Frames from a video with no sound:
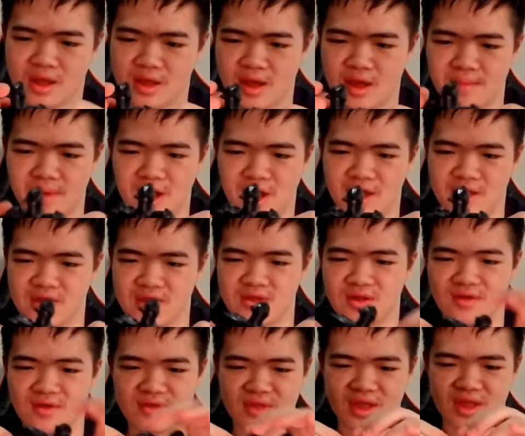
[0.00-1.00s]
Come on, you
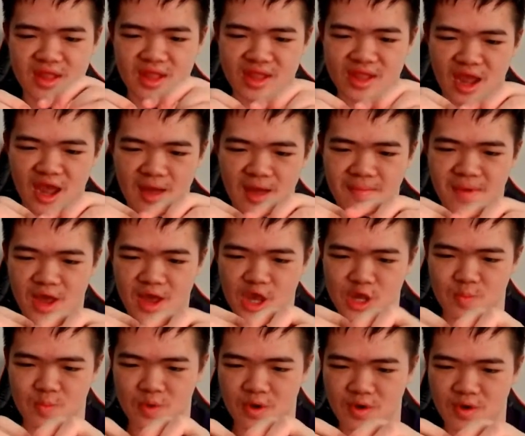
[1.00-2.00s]
don't need the tab,
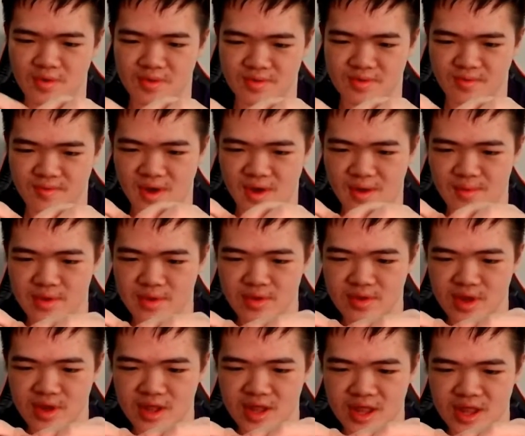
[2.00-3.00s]
Hasbro. Why would you
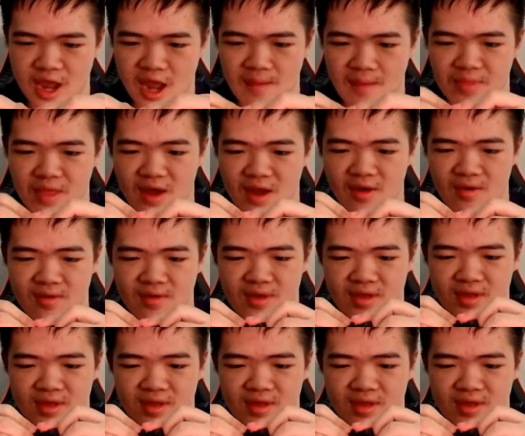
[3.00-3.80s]
need the tab there?